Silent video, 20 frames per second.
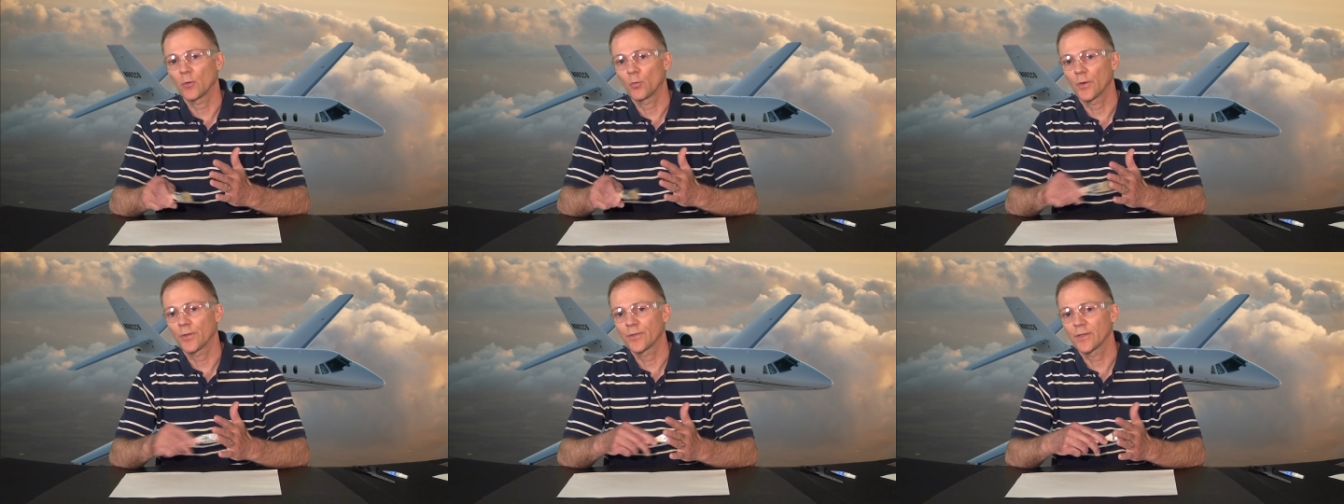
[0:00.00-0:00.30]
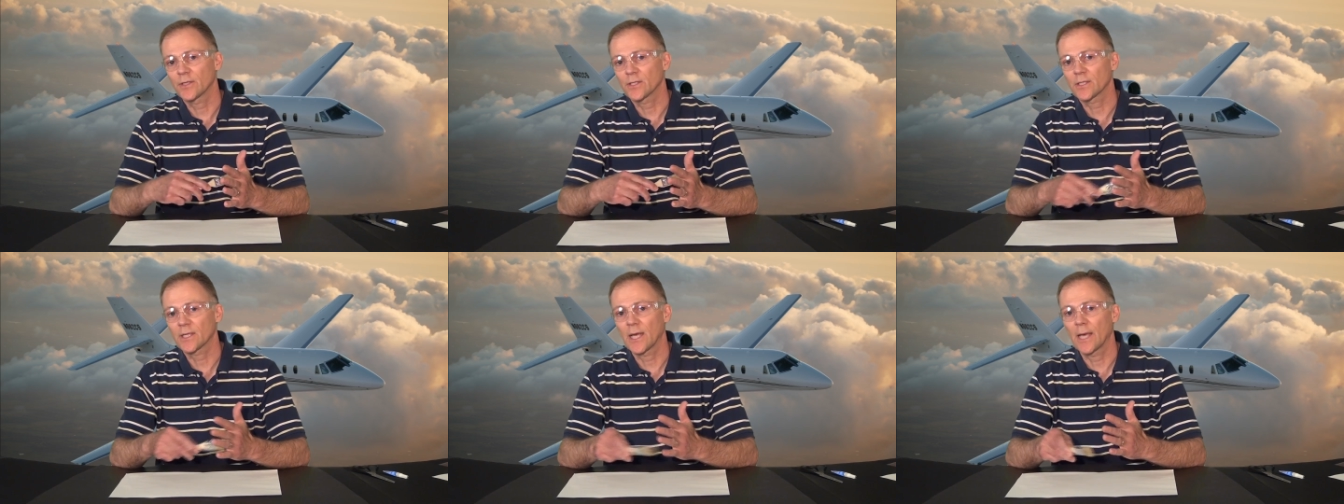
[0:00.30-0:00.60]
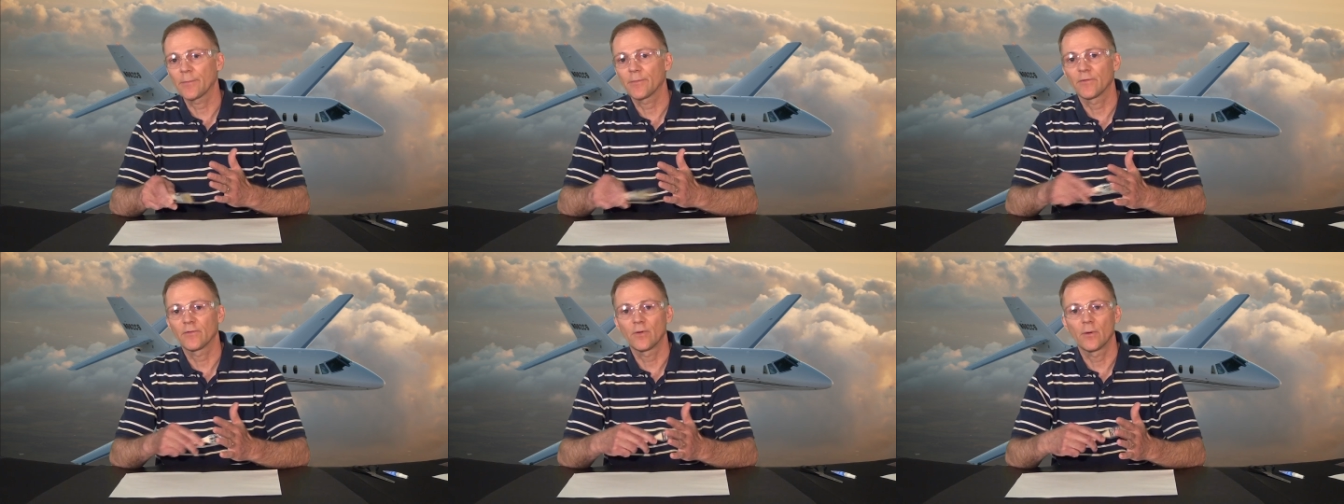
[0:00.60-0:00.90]
with this
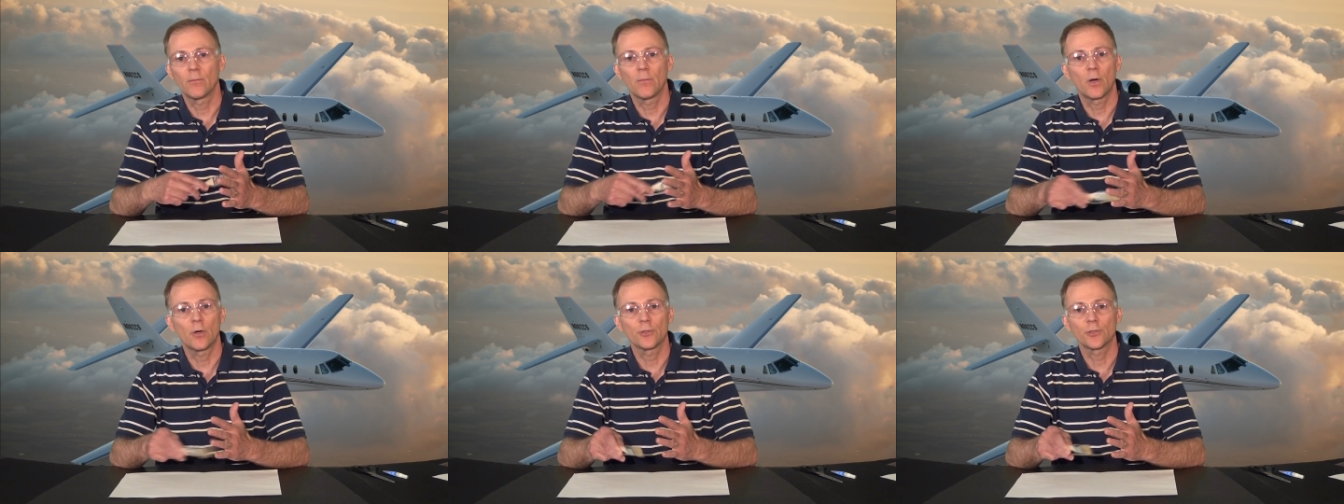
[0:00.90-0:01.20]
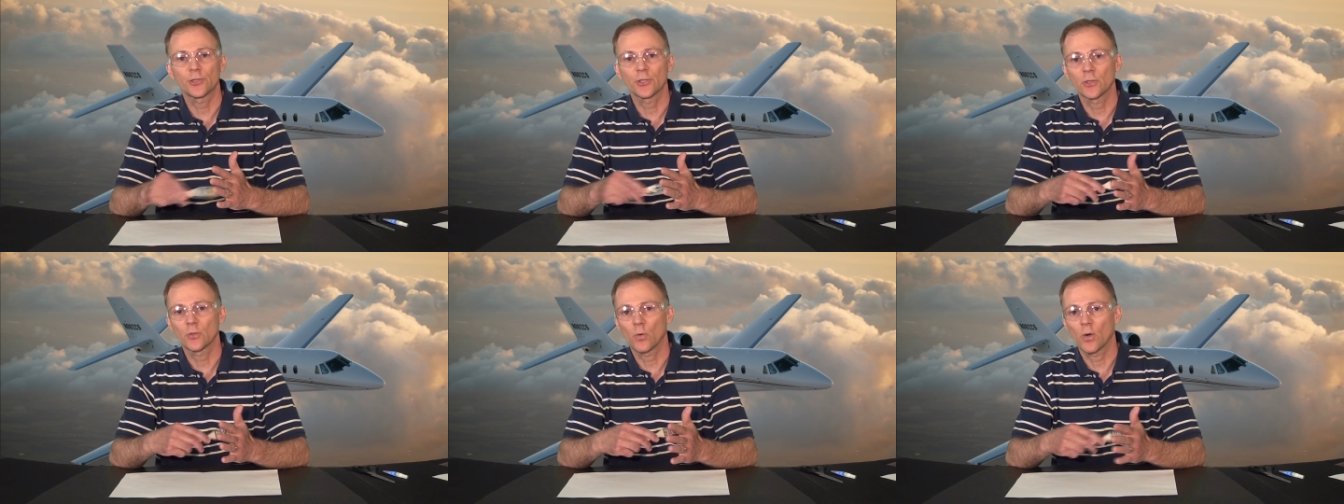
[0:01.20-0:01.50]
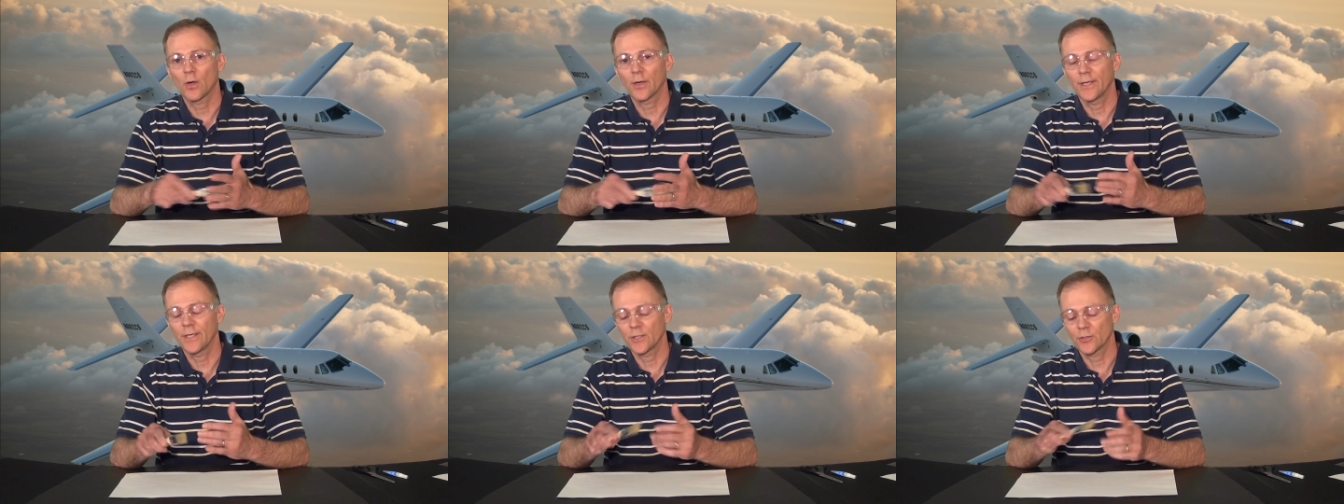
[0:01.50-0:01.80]
type of a motion
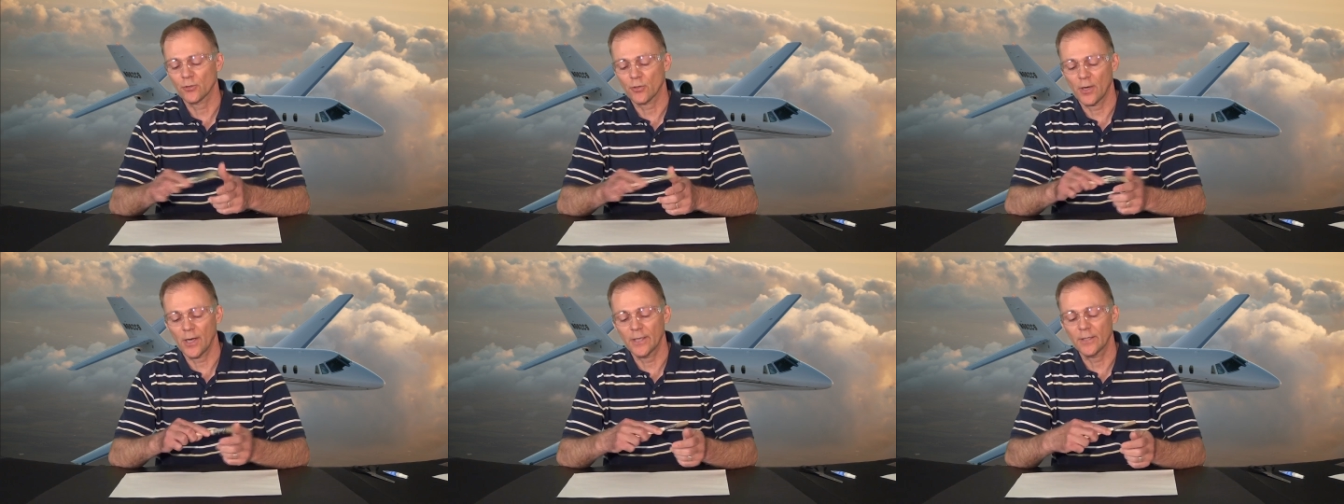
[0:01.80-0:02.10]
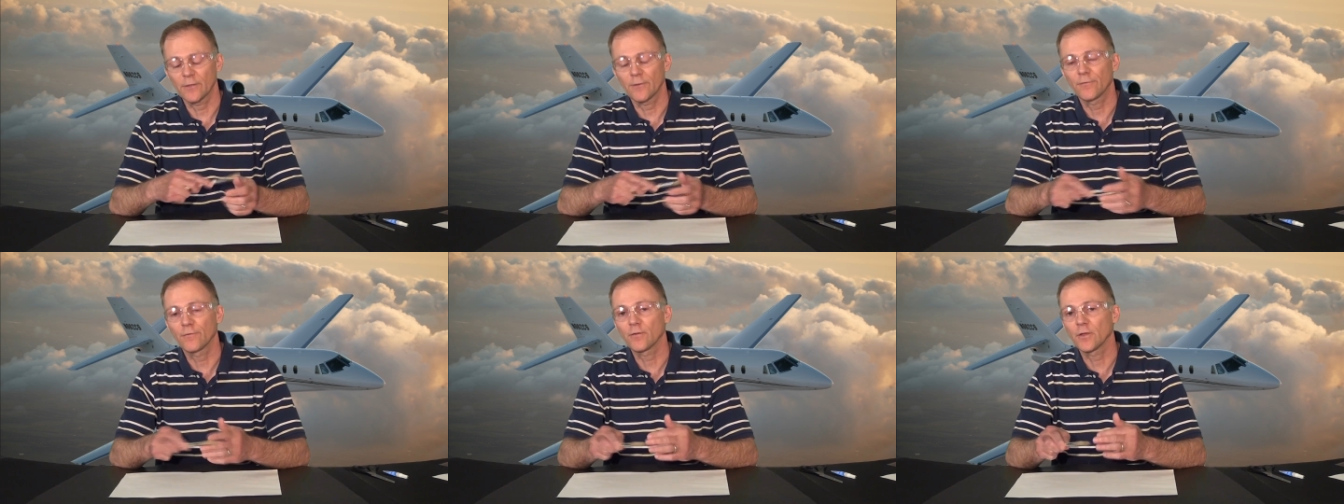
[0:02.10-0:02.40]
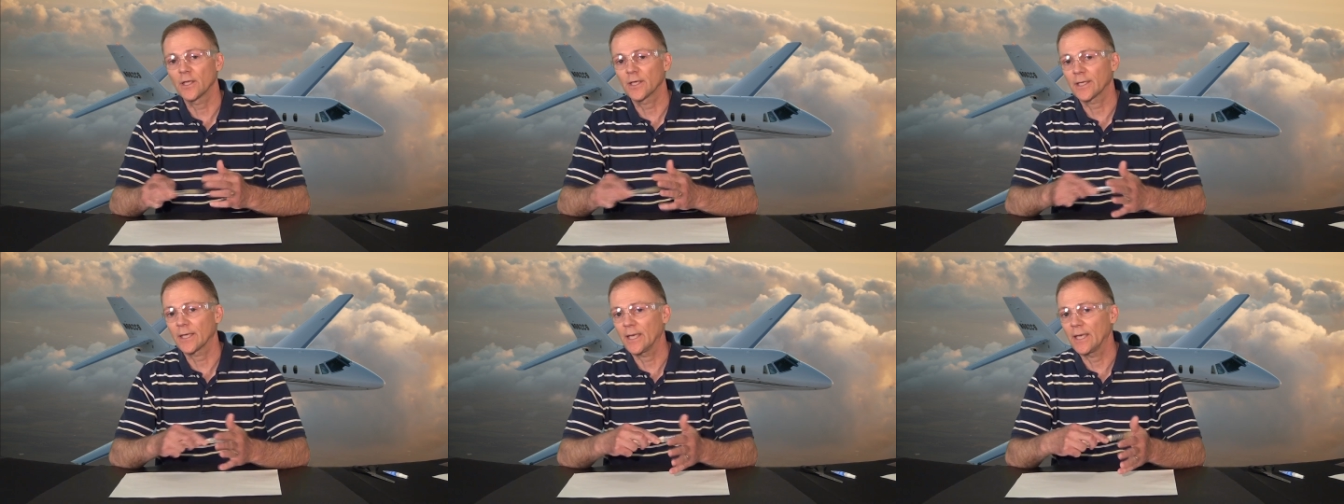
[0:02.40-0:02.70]
where he's trying to
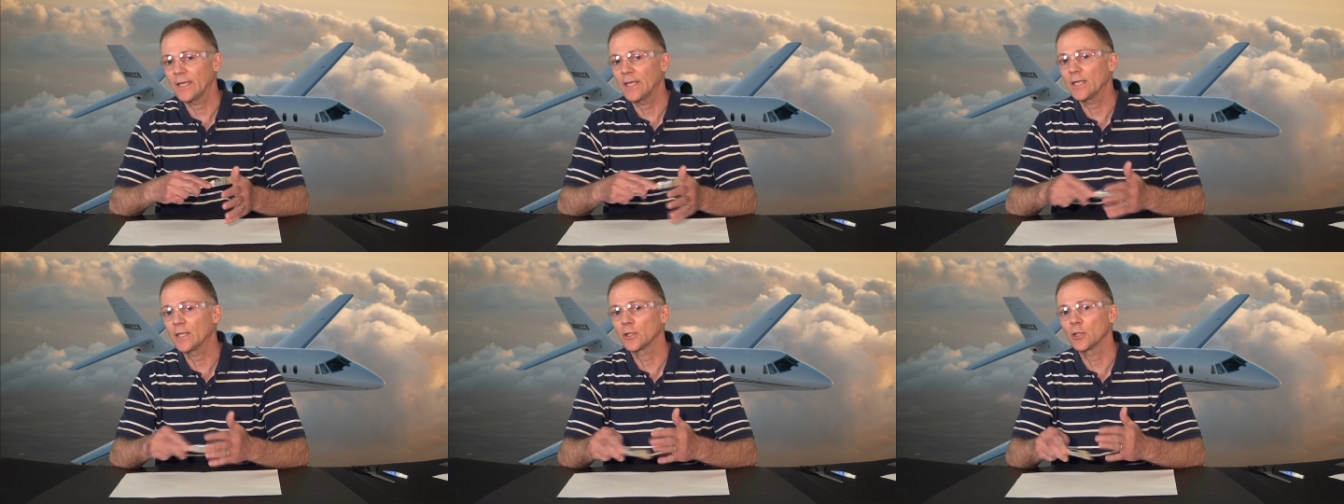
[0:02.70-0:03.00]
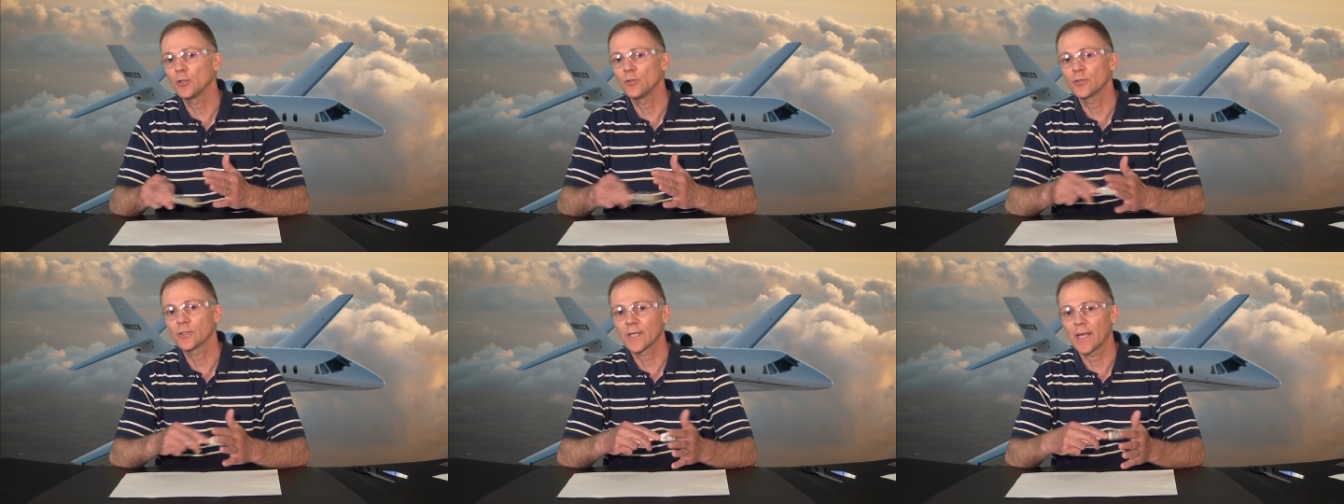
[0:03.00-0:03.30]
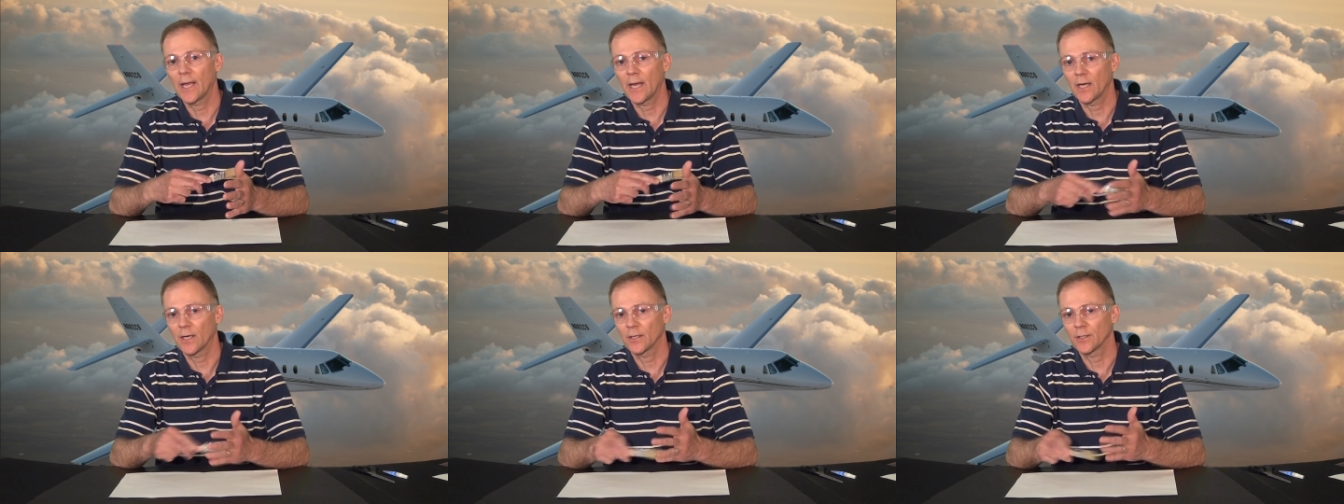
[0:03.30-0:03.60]
flick any loose
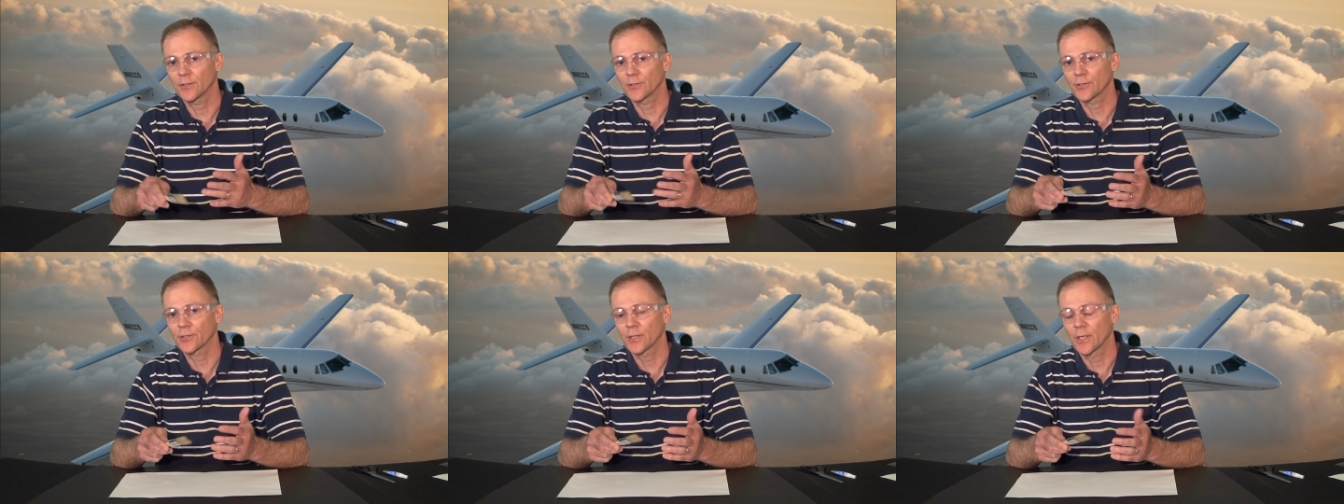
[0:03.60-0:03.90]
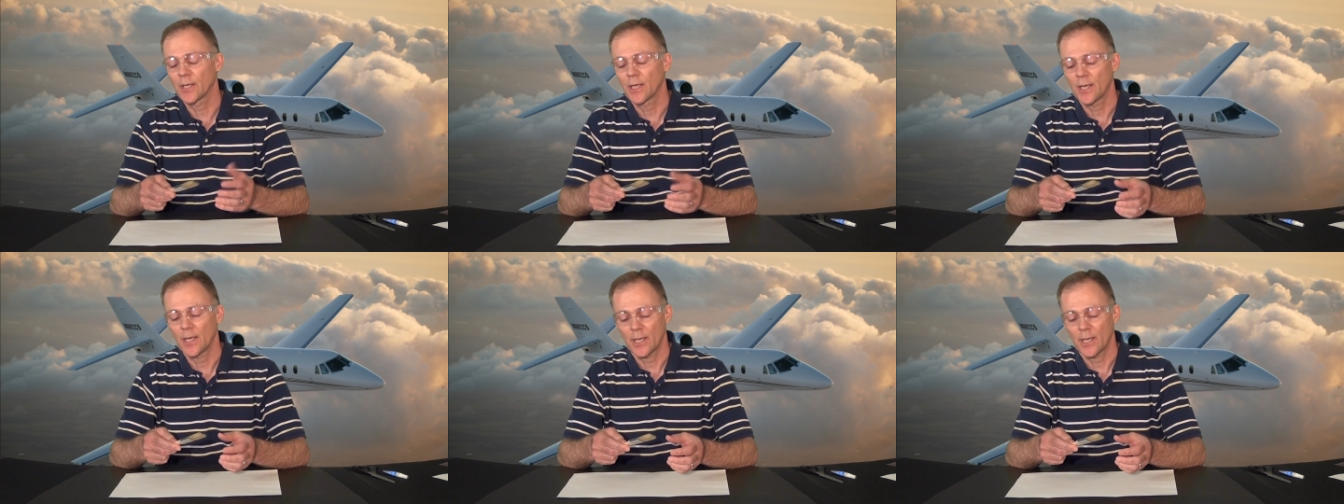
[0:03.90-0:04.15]
hairs.